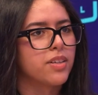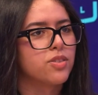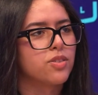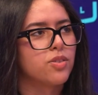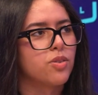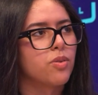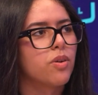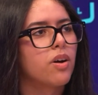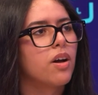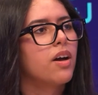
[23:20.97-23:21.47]

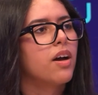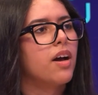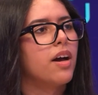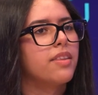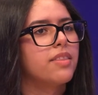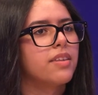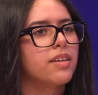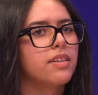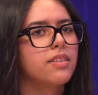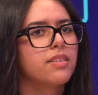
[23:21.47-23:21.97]
So I
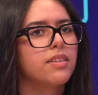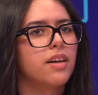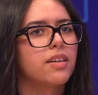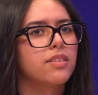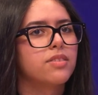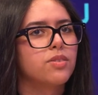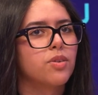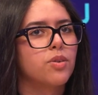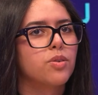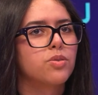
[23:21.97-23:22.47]
think
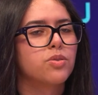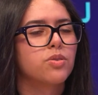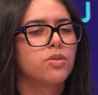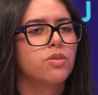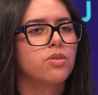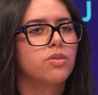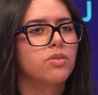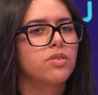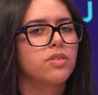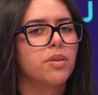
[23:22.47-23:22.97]
that's
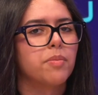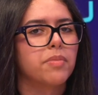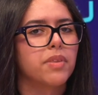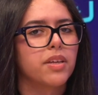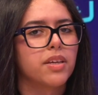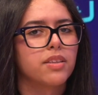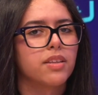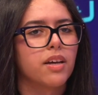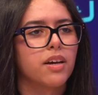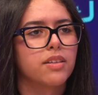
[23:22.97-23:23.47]
also
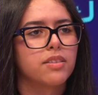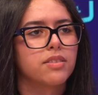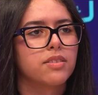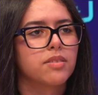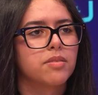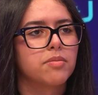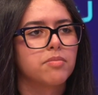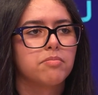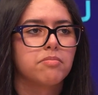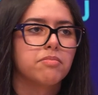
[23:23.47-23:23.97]
something
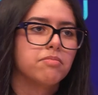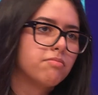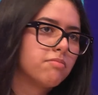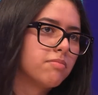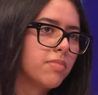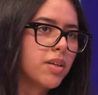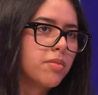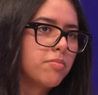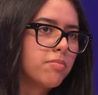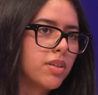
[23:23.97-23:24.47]
that's
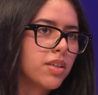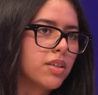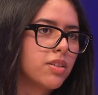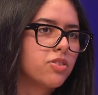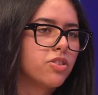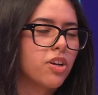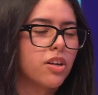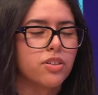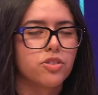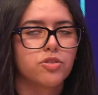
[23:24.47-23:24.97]
made me
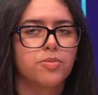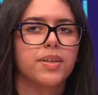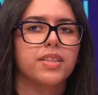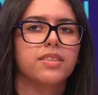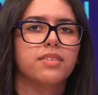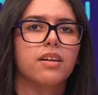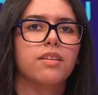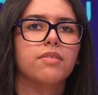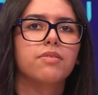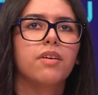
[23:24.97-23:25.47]
challenge
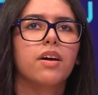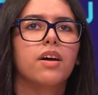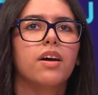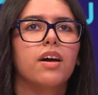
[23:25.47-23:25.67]
myself,